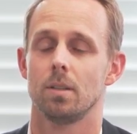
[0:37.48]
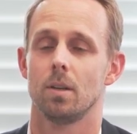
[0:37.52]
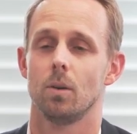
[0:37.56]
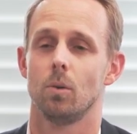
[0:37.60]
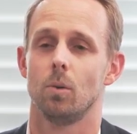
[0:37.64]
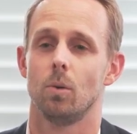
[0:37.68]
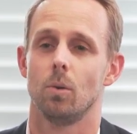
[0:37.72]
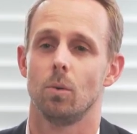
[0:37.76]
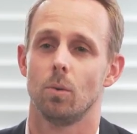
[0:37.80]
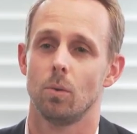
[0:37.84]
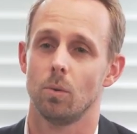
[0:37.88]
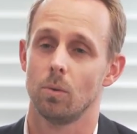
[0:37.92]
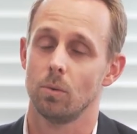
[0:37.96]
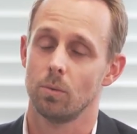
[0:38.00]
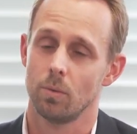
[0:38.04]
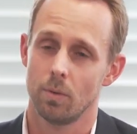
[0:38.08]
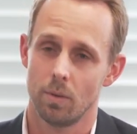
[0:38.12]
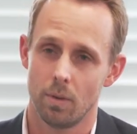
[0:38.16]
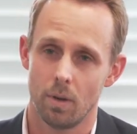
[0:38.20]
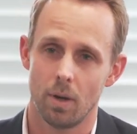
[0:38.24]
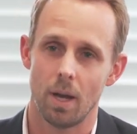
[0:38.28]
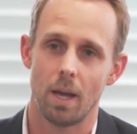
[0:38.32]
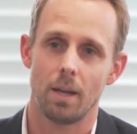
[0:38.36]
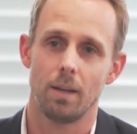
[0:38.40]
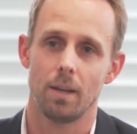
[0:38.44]
or,
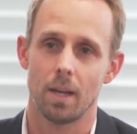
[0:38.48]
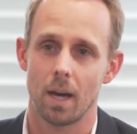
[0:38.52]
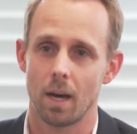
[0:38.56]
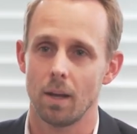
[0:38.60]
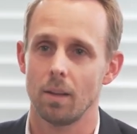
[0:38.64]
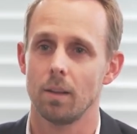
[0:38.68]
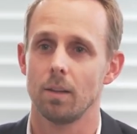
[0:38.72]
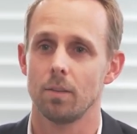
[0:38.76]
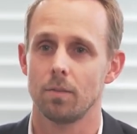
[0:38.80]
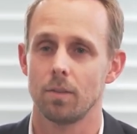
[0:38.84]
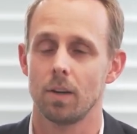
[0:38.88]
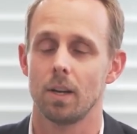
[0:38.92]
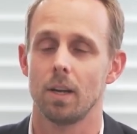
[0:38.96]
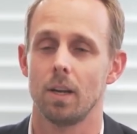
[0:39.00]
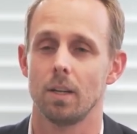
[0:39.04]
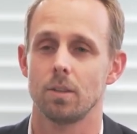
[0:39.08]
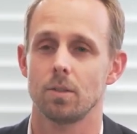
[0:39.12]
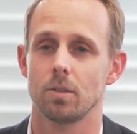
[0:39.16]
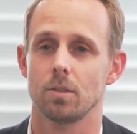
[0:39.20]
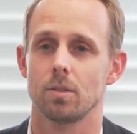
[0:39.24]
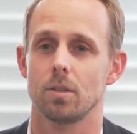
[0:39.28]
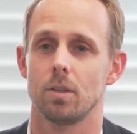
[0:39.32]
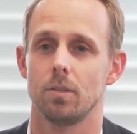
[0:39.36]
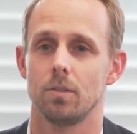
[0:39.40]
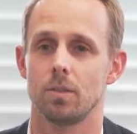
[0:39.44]
and now the Financial
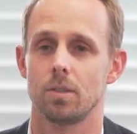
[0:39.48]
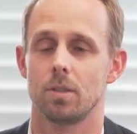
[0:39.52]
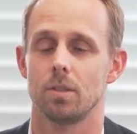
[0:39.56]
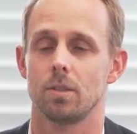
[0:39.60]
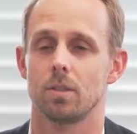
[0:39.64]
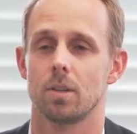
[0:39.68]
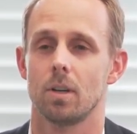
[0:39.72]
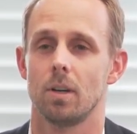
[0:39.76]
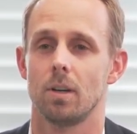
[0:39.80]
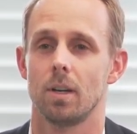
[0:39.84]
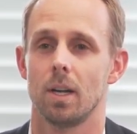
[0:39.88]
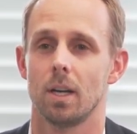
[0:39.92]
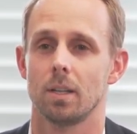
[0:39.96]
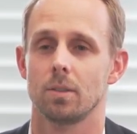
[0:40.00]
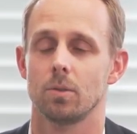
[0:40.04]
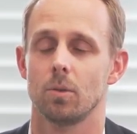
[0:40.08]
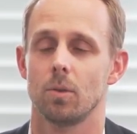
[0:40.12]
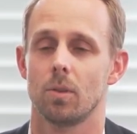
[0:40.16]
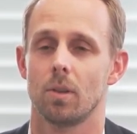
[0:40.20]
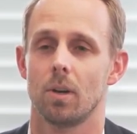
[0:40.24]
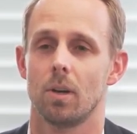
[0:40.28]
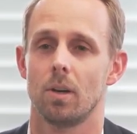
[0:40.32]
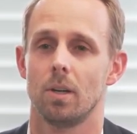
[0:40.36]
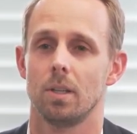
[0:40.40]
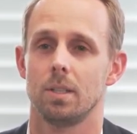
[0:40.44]
Services Conduct
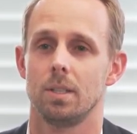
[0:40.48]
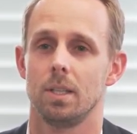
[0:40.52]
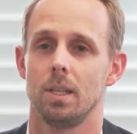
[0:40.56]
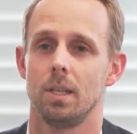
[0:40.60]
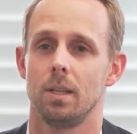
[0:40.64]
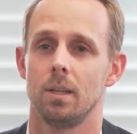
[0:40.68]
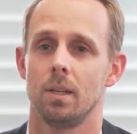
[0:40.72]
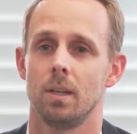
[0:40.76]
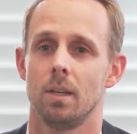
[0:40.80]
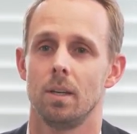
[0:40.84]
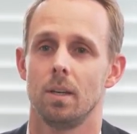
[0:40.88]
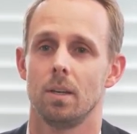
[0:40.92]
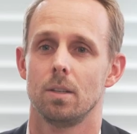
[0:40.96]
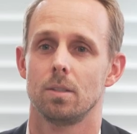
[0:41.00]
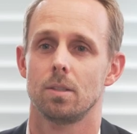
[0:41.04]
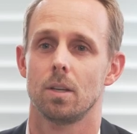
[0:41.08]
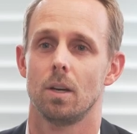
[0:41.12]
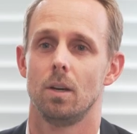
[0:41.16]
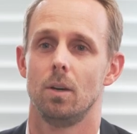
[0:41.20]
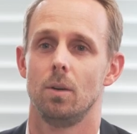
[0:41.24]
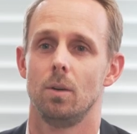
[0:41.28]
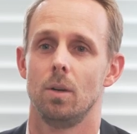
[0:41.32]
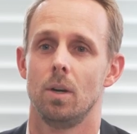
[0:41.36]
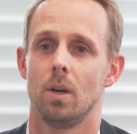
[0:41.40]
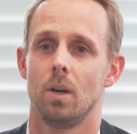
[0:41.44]
Authority.
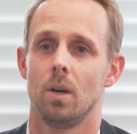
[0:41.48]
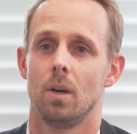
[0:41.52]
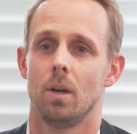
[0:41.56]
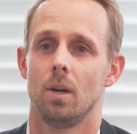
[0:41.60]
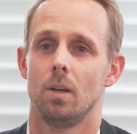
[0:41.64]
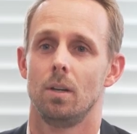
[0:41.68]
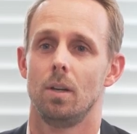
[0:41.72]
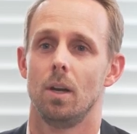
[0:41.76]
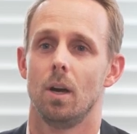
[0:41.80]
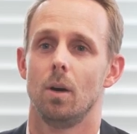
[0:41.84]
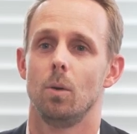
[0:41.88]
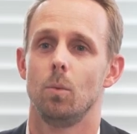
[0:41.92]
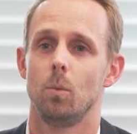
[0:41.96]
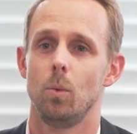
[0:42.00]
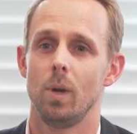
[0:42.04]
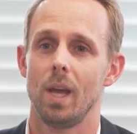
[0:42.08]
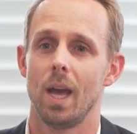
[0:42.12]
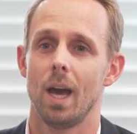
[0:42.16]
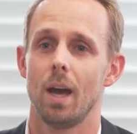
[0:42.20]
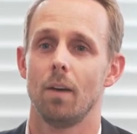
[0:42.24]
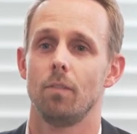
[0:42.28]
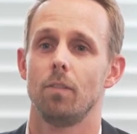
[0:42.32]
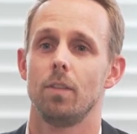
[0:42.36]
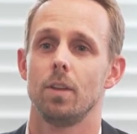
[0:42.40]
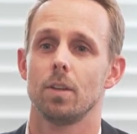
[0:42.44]
So, you know, we
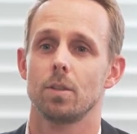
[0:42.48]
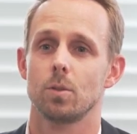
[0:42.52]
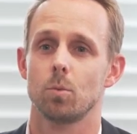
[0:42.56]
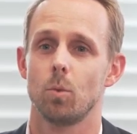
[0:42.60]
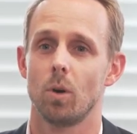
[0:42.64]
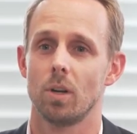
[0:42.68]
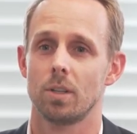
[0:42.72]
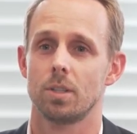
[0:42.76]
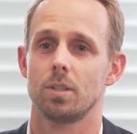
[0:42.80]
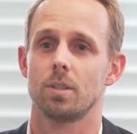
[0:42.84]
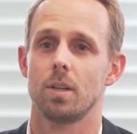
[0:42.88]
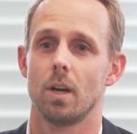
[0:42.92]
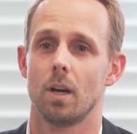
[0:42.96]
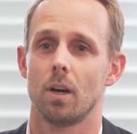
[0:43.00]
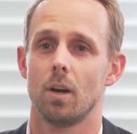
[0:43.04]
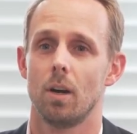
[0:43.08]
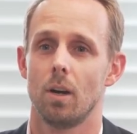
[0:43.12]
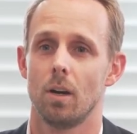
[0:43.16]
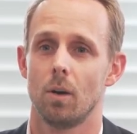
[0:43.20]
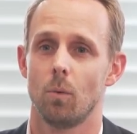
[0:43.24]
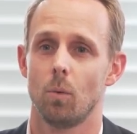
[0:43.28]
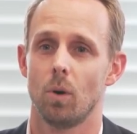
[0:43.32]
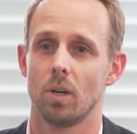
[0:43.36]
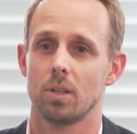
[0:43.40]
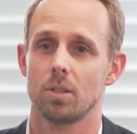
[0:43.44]
have this watchdog,
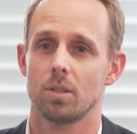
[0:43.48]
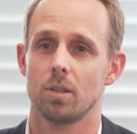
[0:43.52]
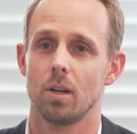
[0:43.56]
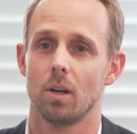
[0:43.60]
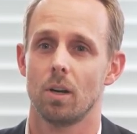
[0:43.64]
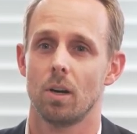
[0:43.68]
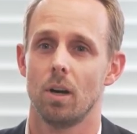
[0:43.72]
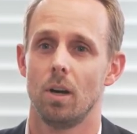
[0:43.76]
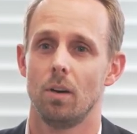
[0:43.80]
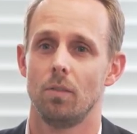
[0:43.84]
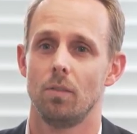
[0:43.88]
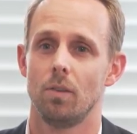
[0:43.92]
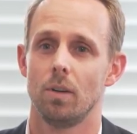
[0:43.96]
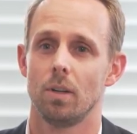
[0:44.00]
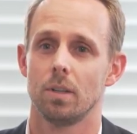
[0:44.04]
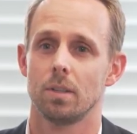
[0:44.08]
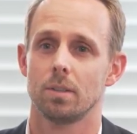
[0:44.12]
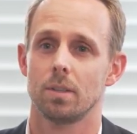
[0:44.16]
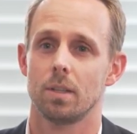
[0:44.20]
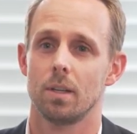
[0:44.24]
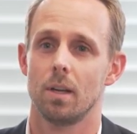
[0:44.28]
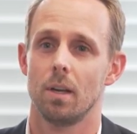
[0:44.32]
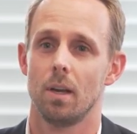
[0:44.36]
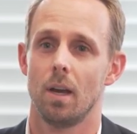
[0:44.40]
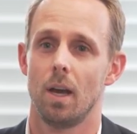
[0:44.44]
watchdog over
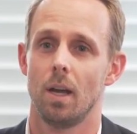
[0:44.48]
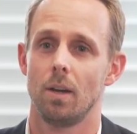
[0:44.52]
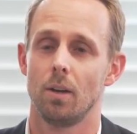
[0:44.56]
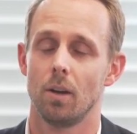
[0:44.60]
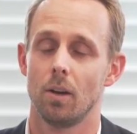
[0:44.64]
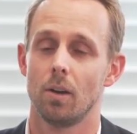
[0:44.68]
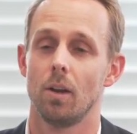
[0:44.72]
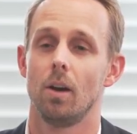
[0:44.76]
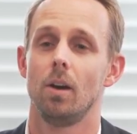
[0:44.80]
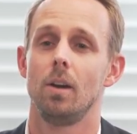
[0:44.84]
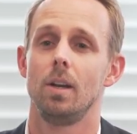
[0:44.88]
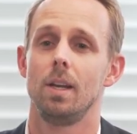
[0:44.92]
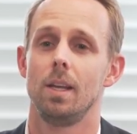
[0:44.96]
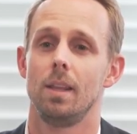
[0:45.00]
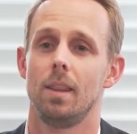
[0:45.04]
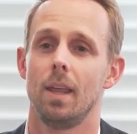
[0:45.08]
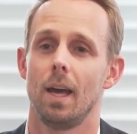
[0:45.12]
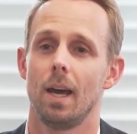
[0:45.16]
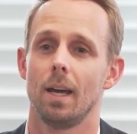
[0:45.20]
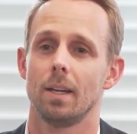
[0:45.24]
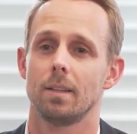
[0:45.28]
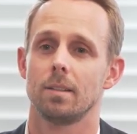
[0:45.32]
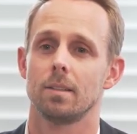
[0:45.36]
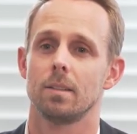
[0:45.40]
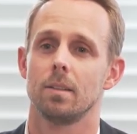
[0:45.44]
us, and not only
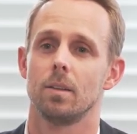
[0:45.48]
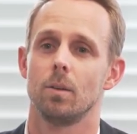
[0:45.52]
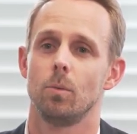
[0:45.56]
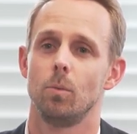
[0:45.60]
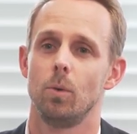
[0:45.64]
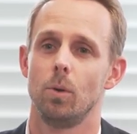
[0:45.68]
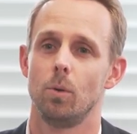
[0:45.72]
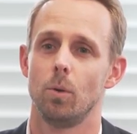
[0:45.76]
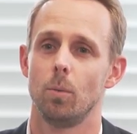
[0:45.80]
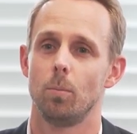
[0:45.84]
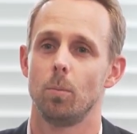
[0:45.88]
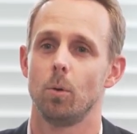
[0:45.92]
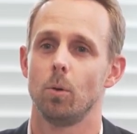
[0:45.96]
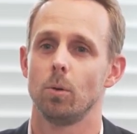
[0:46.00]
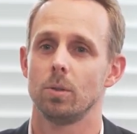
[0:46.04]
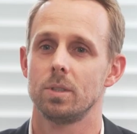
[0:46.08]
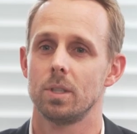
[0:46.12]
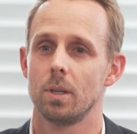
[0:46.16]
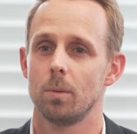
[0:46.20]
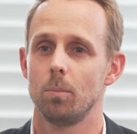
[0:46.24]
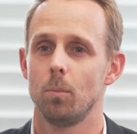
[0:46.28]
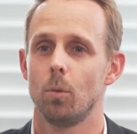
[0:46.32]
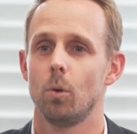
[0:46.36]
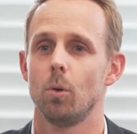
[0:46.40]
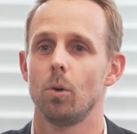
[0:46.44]
that, we're
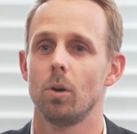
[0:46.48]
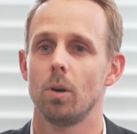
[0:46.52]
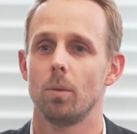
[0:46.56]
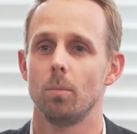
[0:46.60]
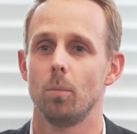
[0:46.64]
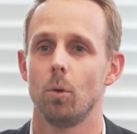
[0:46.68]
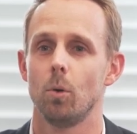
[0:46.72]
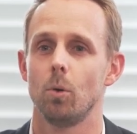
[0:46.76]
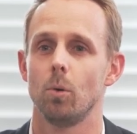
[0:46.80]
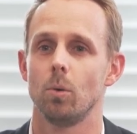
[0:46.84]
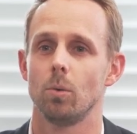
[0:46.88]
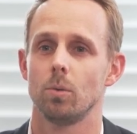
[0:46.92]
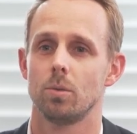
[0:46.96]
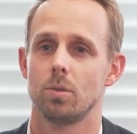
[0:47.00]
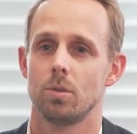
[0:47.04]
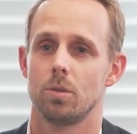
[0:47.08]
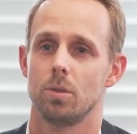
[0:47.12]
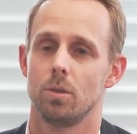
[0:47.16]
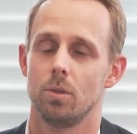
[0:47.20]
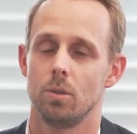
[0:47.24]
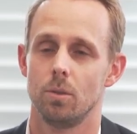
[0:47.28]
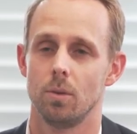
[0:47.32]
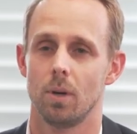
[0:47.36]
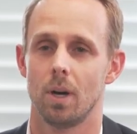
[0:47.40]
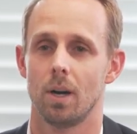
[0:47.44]
reporting more and more
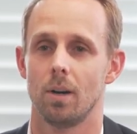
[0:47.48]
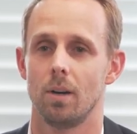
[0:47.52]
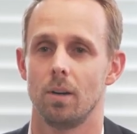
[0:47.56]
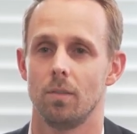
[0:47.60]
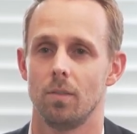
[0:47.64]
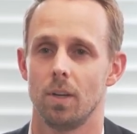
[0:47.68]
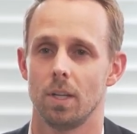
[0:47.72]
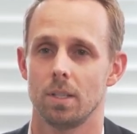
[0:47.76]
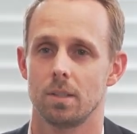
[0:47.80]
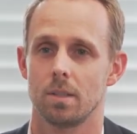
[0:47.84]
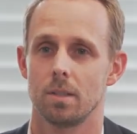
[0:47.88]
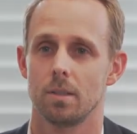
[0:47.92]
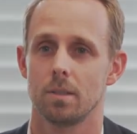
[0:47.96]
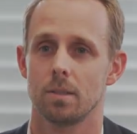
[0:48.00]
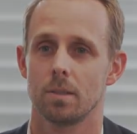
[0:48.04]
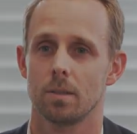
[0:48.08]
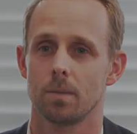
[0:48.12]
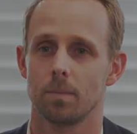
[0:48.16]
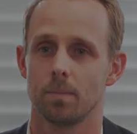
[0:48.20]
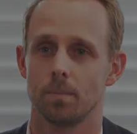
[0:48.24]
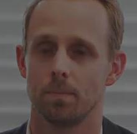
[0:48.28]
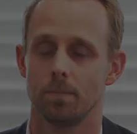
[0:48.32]
to our investors.